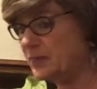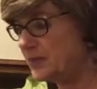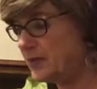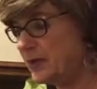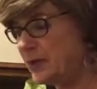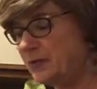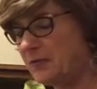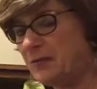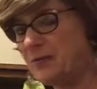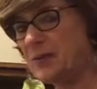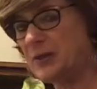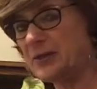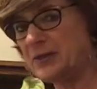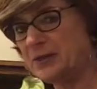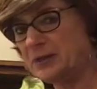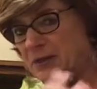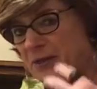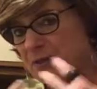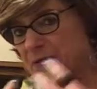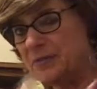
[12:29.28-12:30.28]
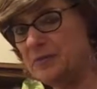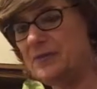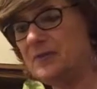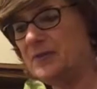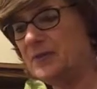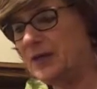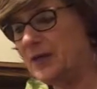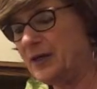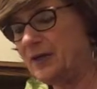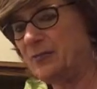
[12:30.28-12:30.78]
Not
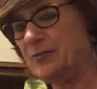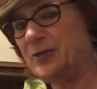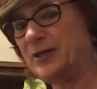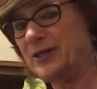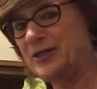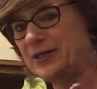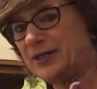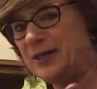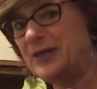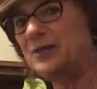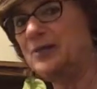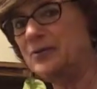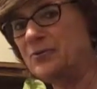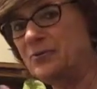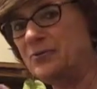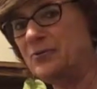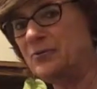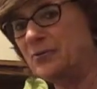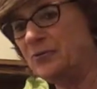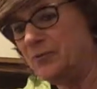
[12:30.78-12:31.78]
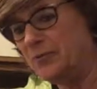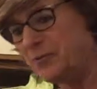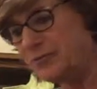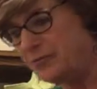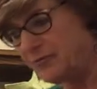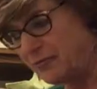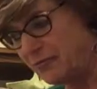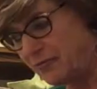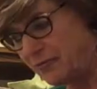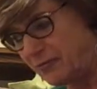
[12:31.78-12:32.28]
everybody's into the
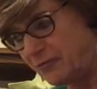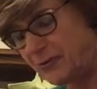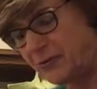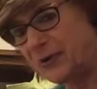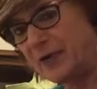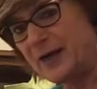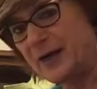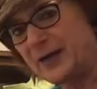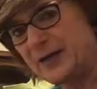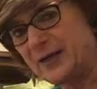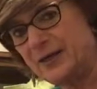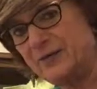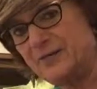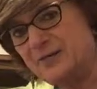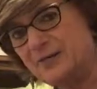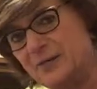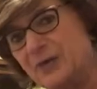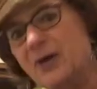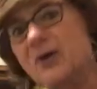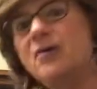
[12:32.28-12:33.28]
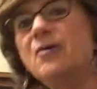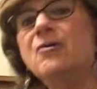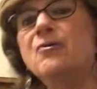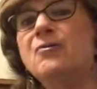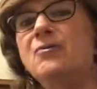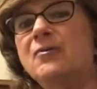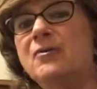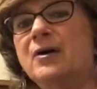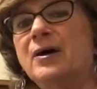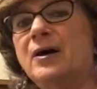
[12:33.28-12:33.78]
variety
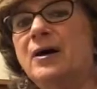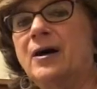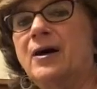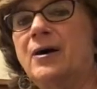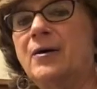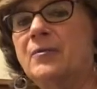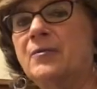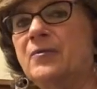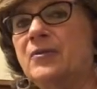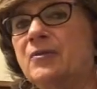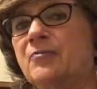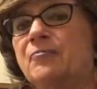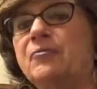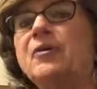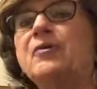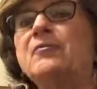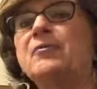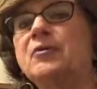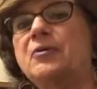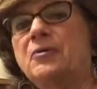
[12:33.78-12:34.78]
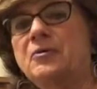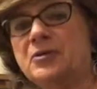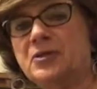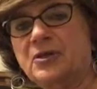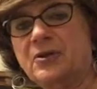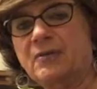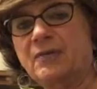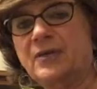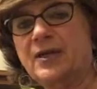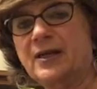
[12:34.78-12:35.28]
of the flavor notes
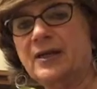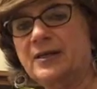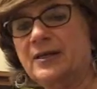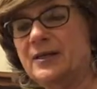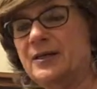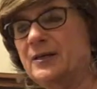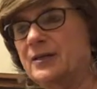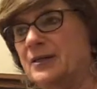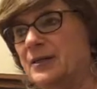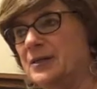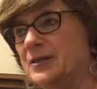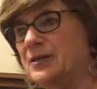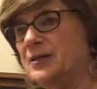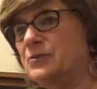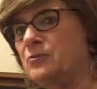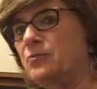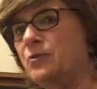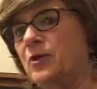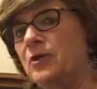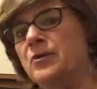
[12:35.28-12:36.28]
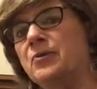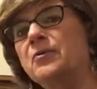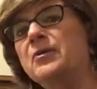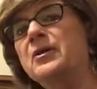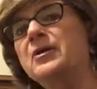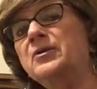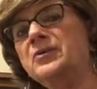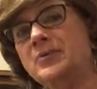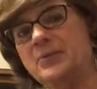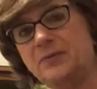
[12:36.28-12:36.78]
and all that. It's what you're
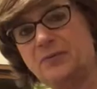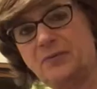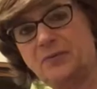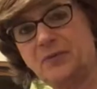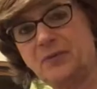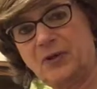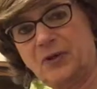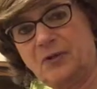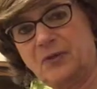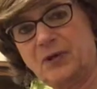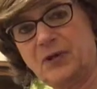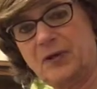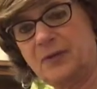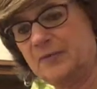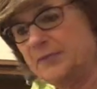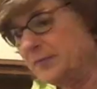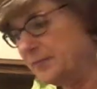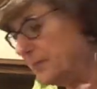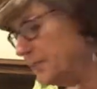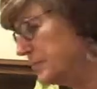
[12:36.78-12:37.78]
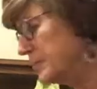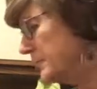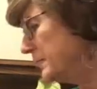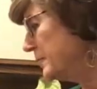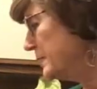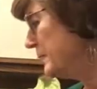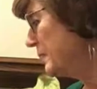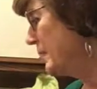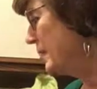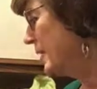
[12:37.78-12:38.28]
into. Okay,
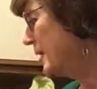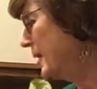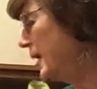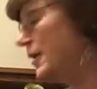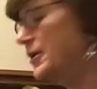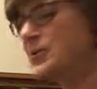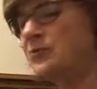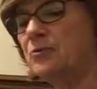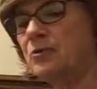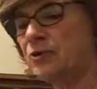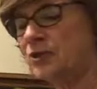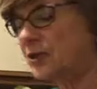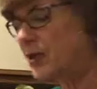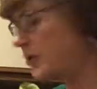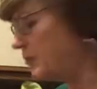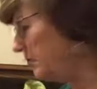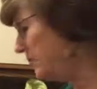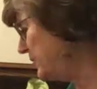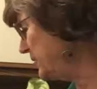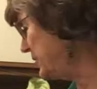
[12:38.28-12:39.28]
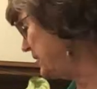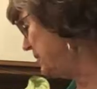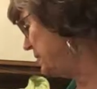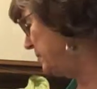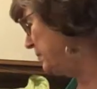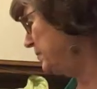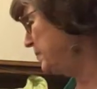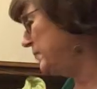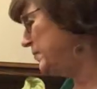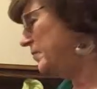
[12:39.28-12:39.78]
I just want a shot of whiskey.
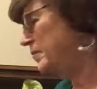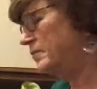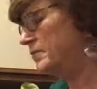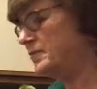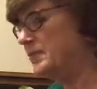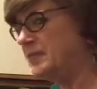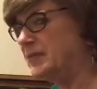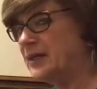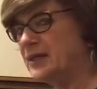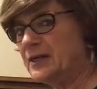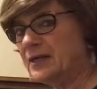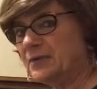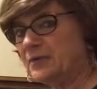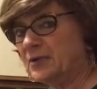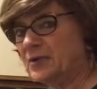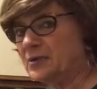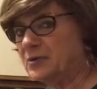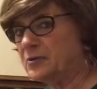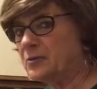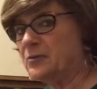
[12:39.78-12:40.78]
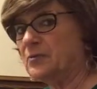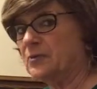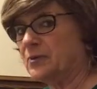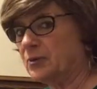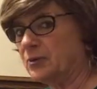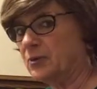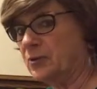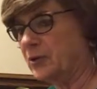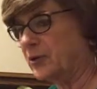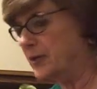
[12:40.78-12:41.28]
Many of these are
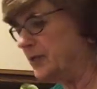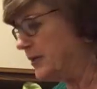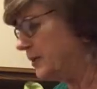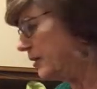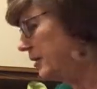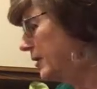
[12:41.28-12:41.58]
good.